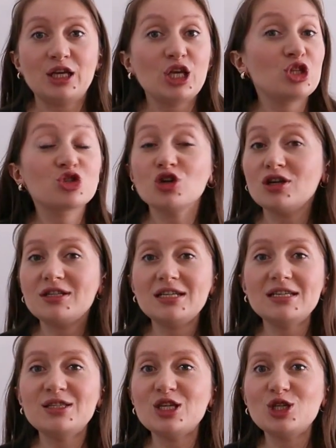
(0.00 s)
It's not
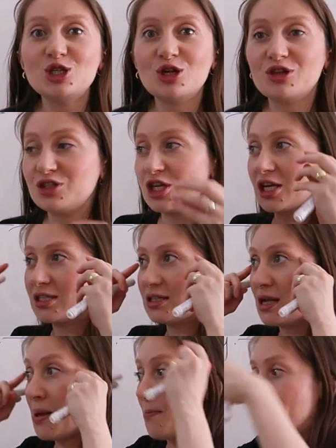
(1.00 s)
decision just
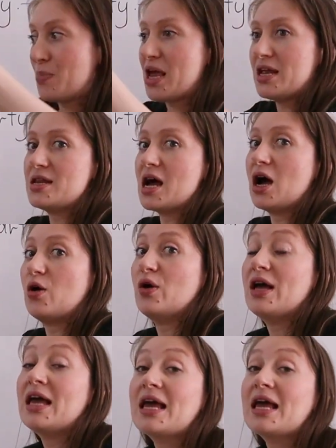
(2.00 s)
made now.